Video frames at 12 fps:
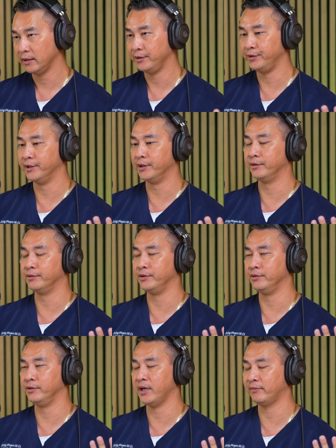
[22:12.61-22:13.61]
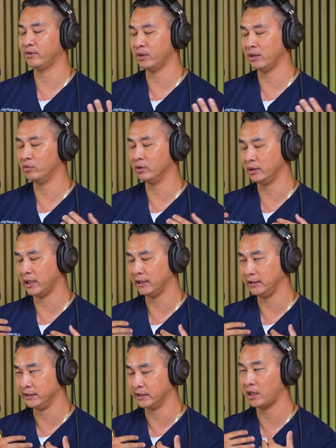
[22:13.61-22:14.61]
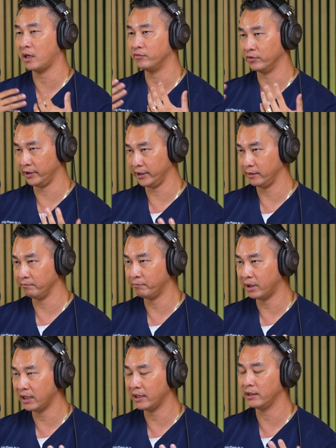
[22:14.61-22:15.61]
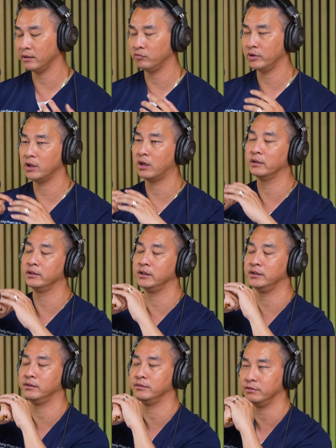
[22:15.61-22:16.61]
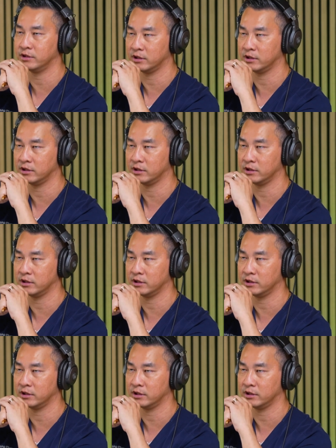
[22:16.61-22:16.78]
You know, you have to be able to at least cover it. But we all need to